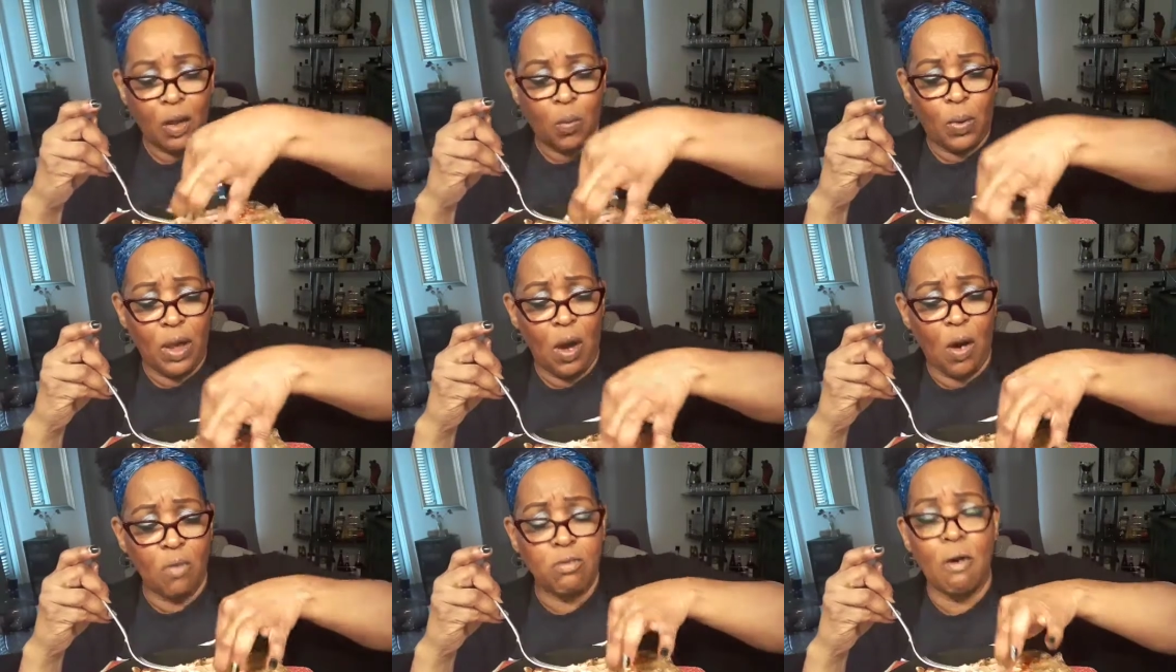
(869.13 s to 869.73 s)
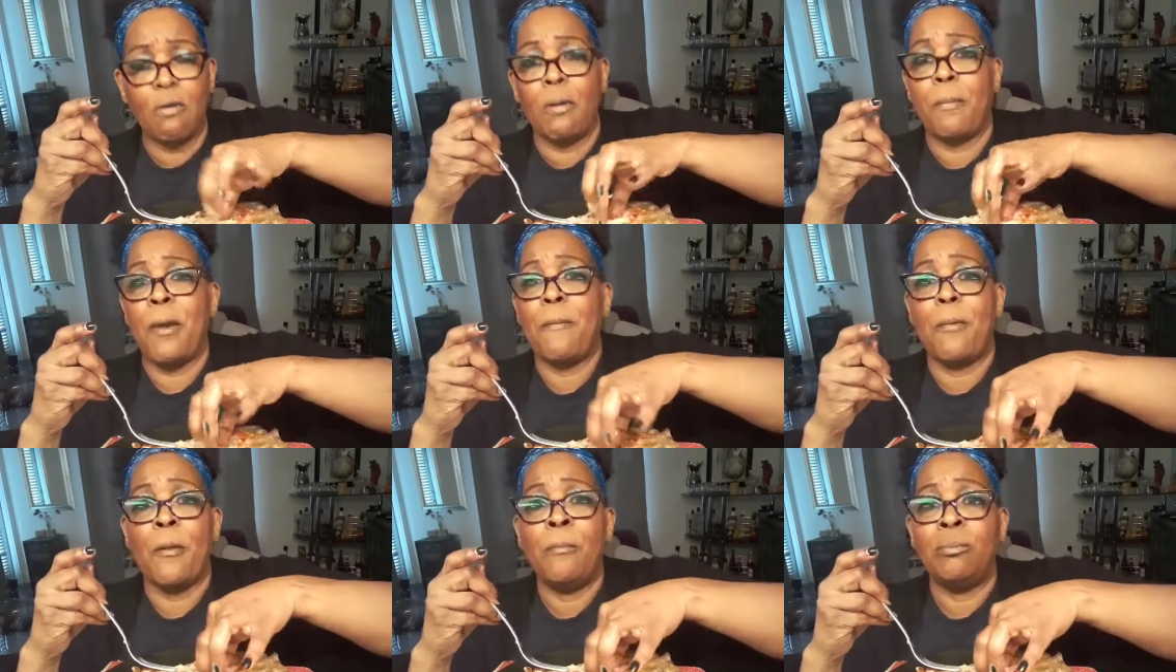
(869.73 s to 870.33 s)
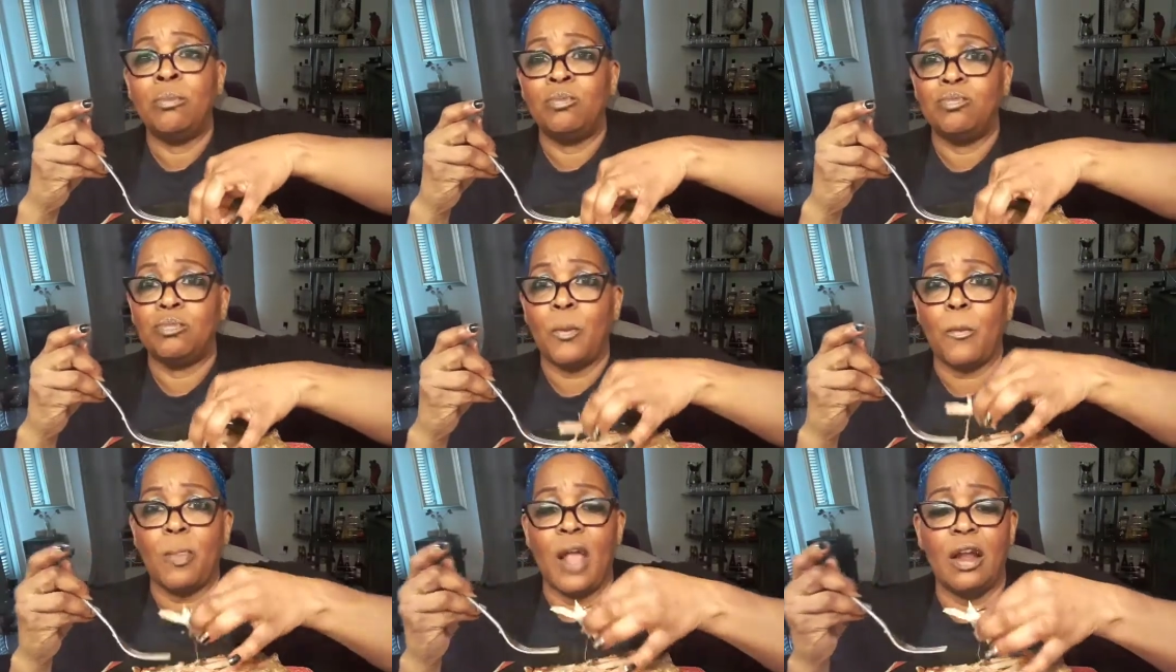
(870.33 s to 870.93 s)
we hold on to people
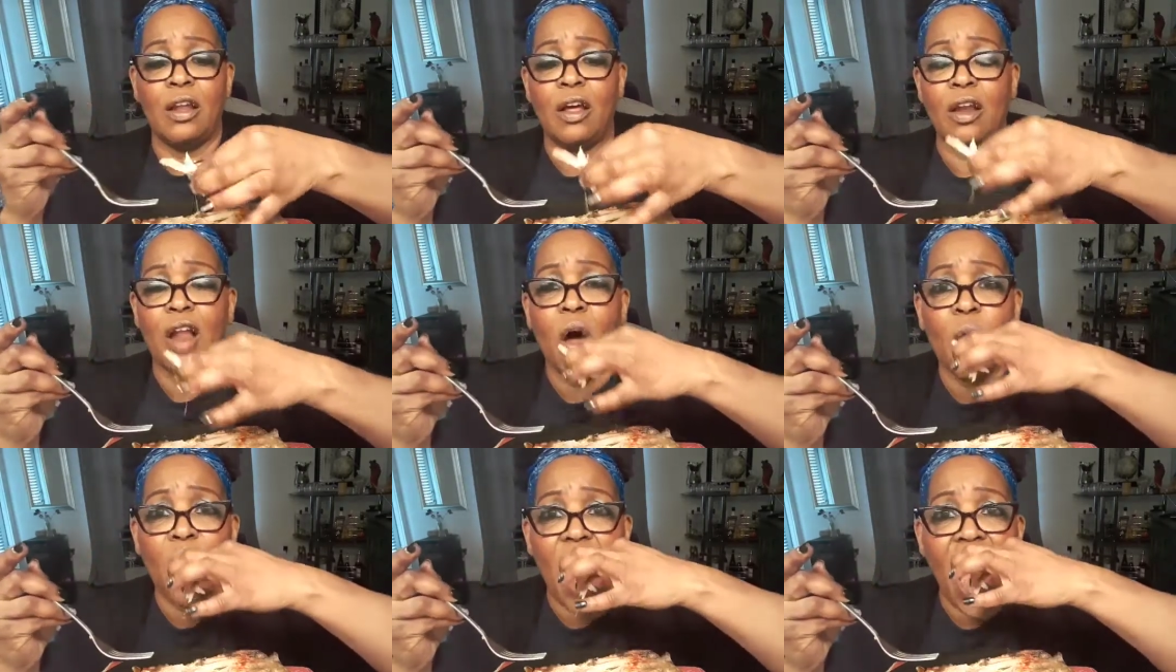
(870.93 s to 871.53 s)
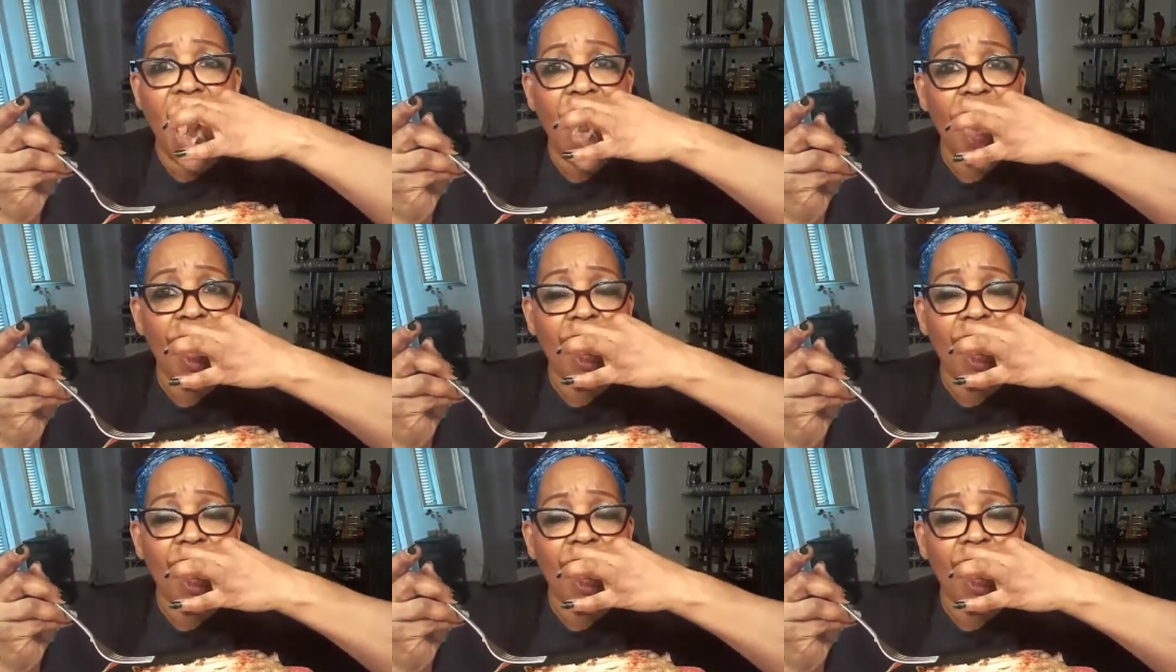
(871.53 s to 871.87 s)
a little longer